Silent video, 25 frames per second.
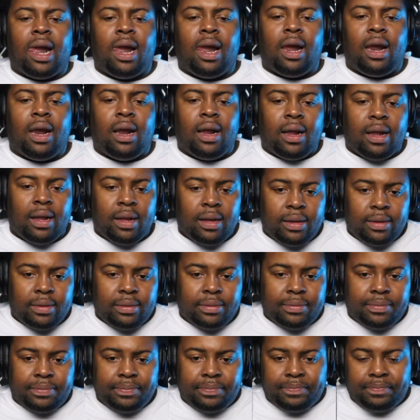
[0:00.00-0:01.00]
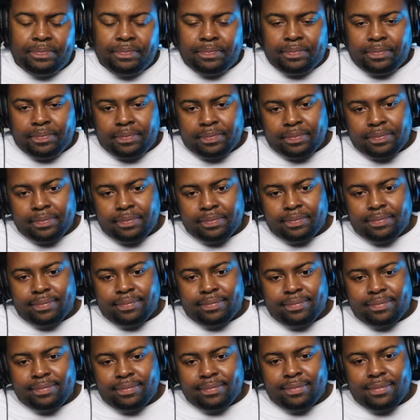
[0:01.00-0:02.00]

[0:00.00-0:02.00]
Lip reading: (no one is talking)